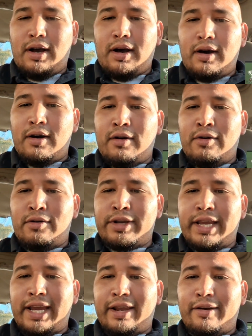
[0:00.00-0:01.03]

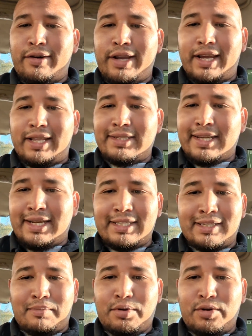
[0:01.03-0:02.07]
Okay, okay, this
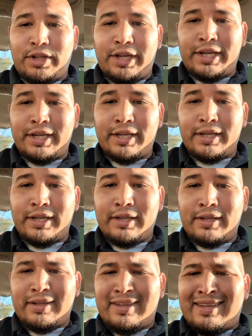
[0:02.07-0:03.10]
guy's a bully.
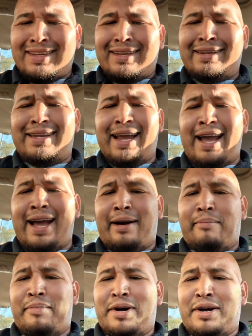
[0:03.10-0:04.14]
Damn.